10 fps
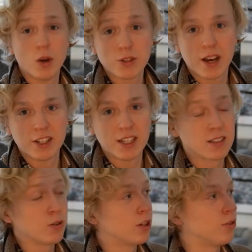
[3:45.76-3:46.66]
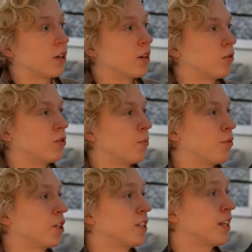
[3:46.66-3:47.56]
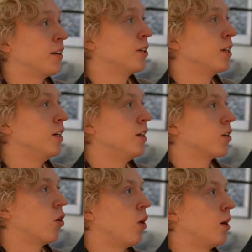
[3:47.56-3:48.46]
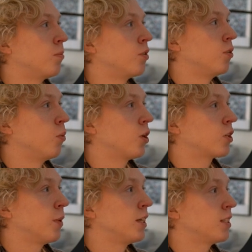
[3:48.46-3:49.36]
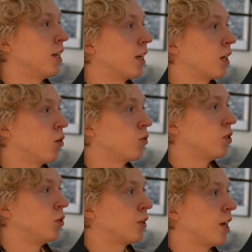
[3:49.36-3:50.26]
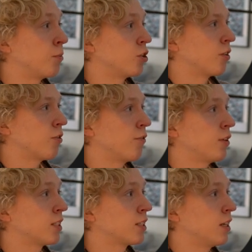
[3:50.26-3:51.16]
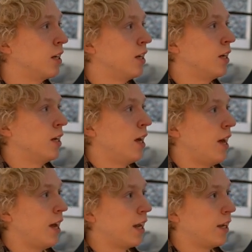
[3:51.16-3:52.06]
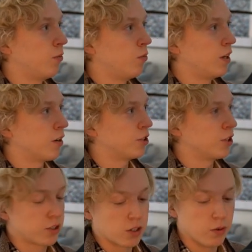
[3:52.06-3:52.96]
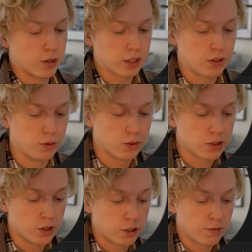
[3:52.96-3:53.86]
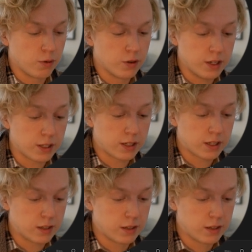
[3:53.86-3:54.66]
once you have it installed, you can go to your project here, go up to the workspace and go to caption and graphics. And we are just going to search for it,